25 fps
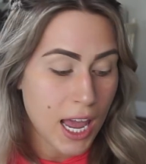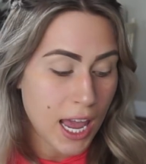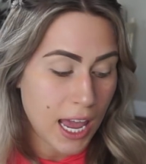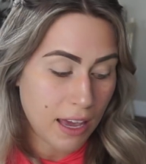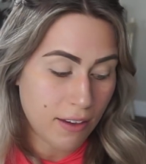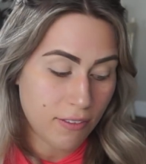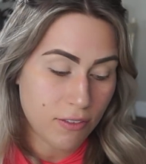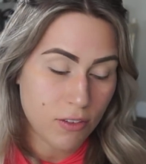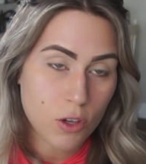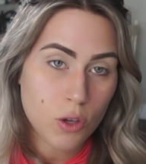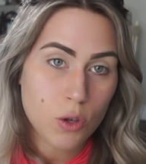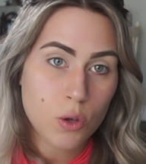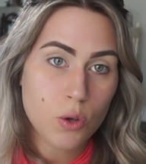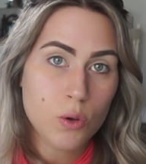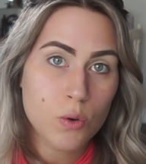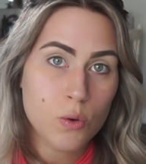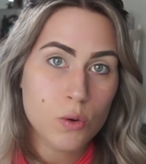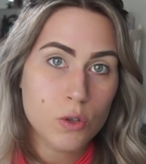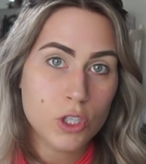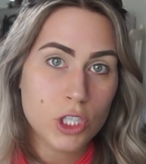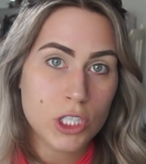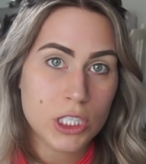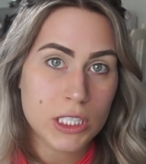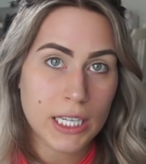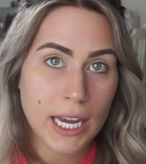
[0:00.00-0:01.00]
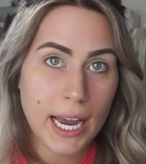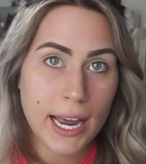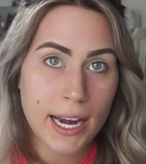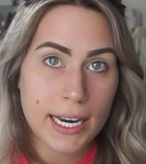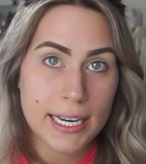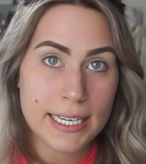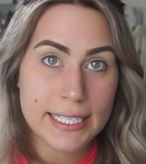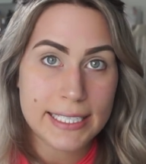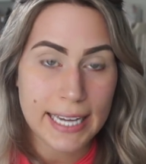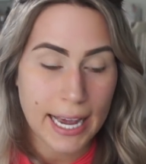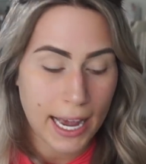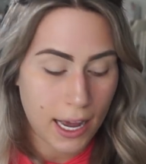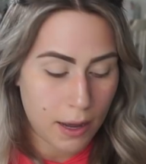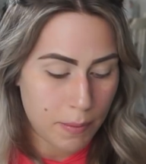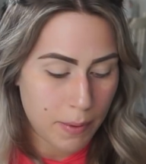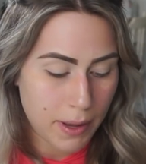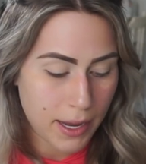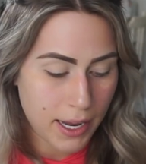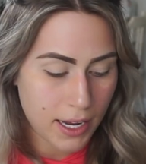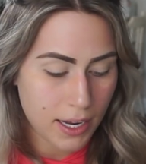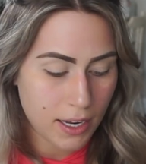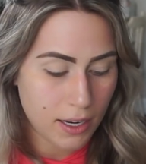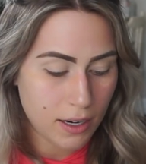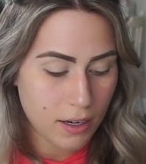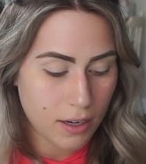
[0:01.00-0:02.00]
if you just kind of dab
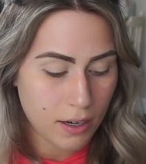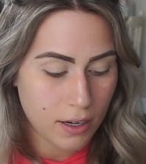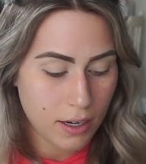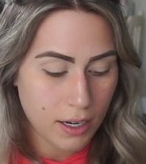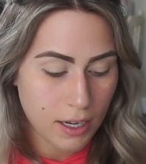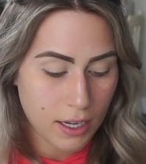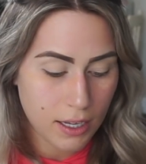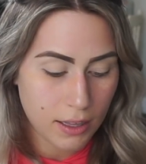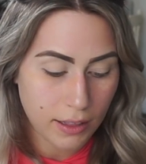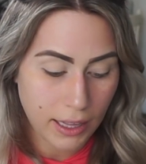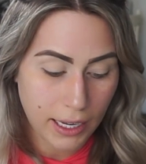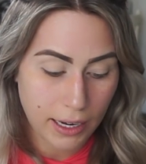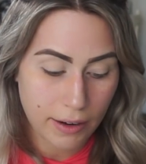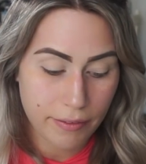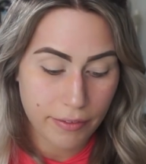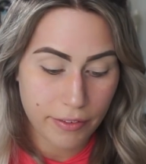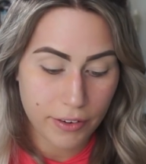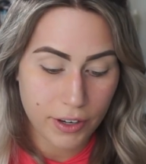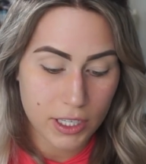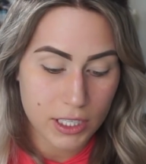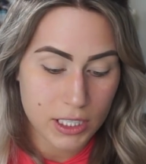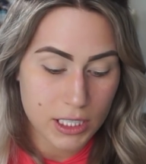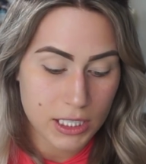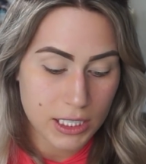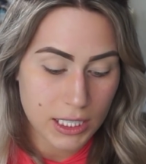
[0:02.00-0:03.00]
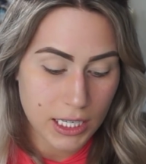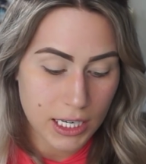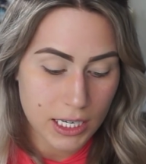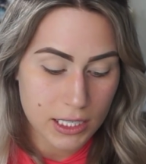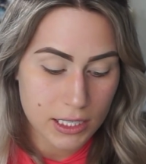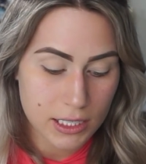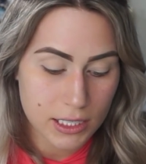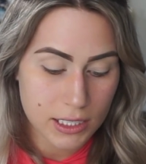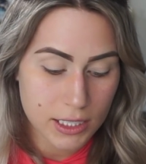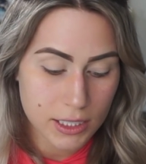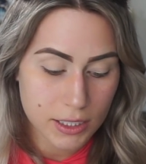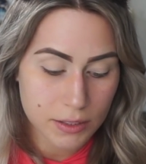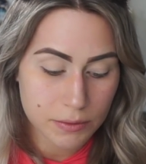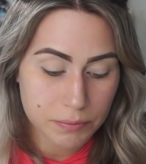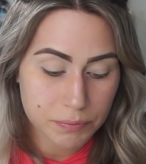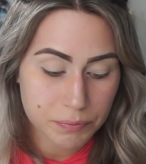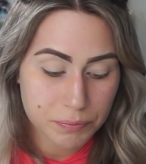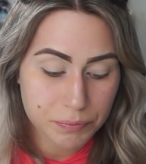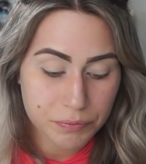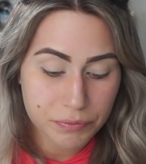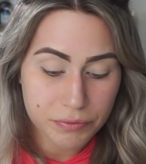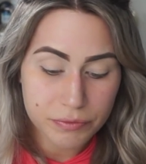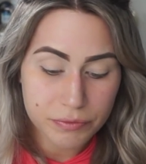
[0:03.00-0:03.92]
it, like for instance,